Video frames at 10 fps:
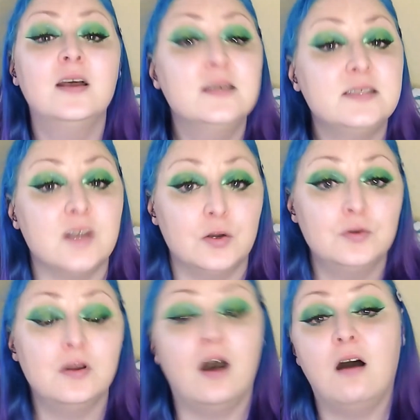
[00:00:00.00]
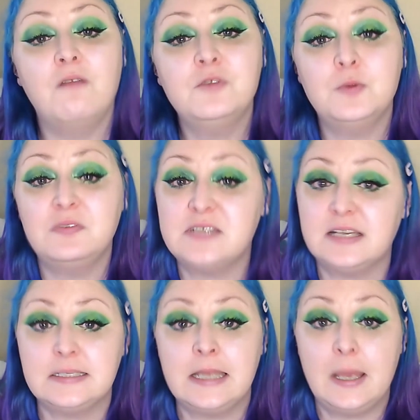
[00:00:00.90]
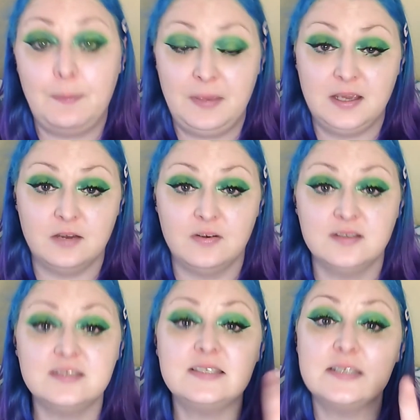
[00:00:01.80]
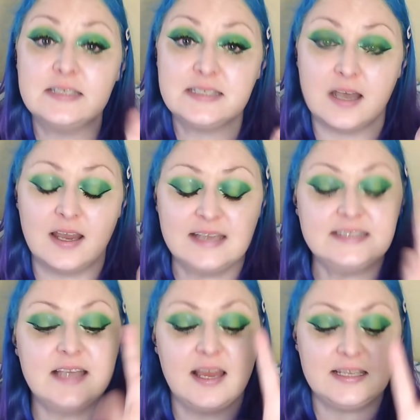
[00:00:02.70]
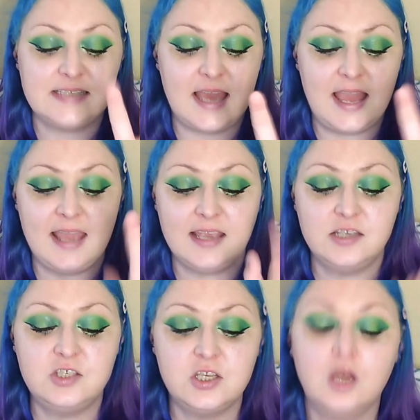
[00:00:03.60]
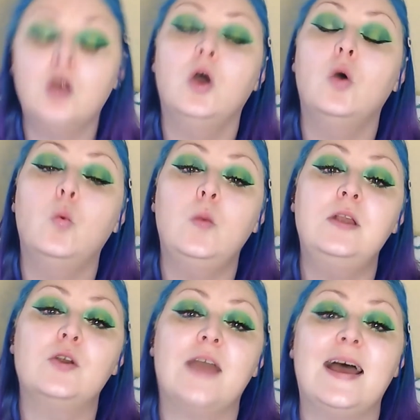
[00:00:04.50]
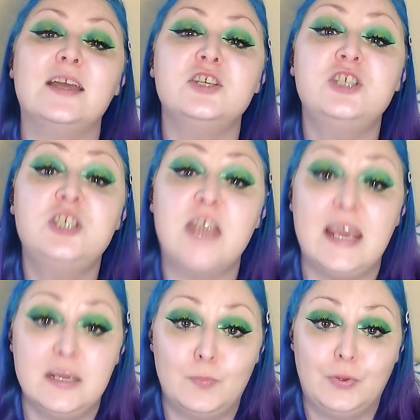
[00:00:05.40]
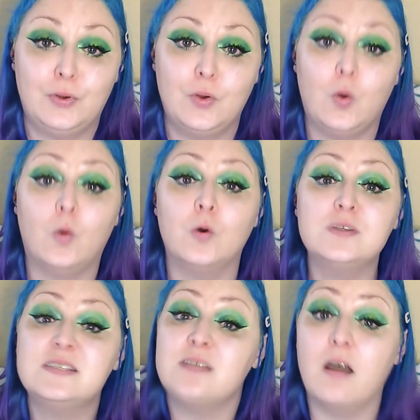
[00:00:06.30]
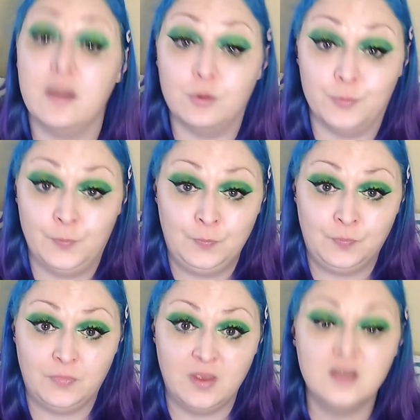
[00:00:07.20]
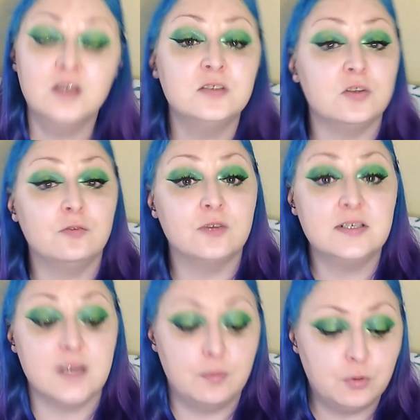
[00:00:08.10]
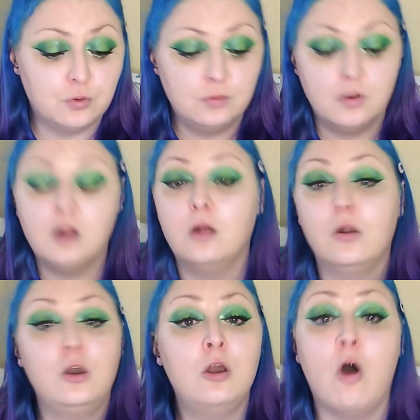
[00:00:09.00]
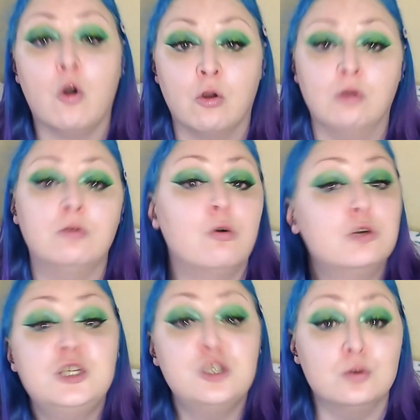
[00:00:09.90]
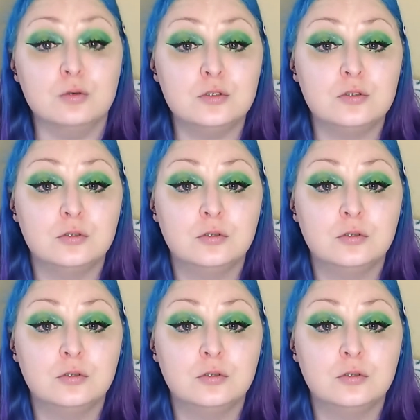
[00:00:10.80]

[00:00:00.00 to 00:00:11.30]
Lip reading: So after we've done appearance, size and age, we look at shape or style. So for example, long or short,